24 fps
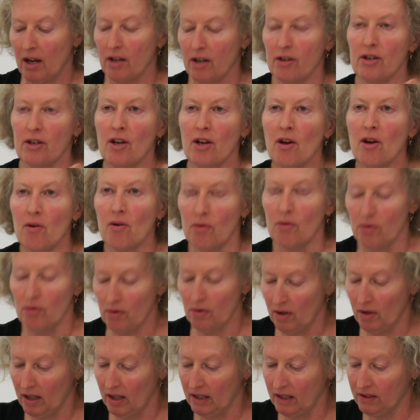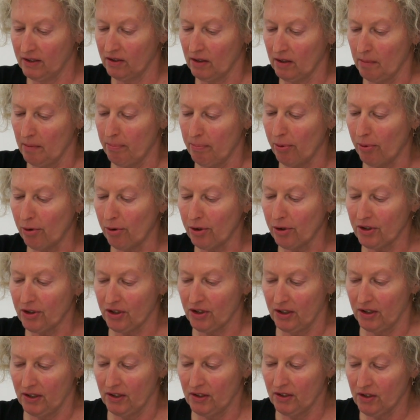New is an
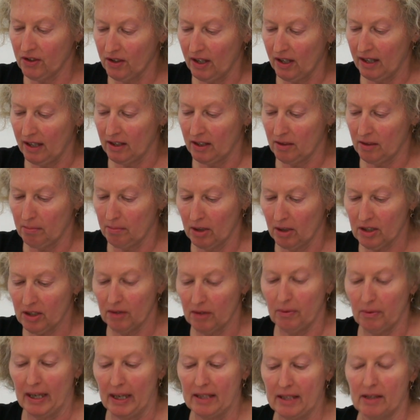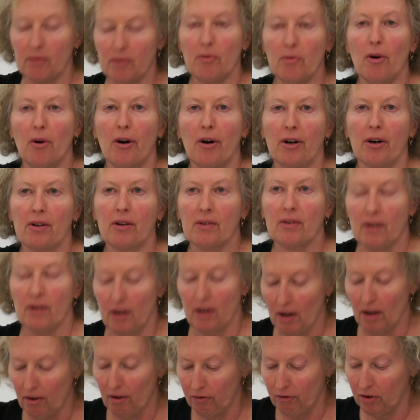important and motivating word
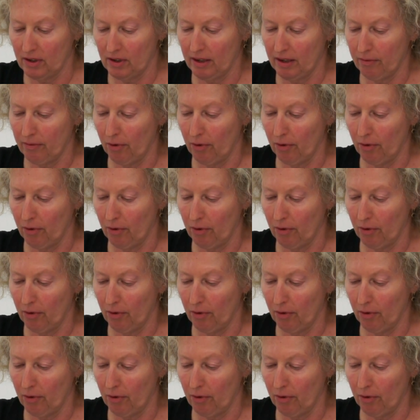for their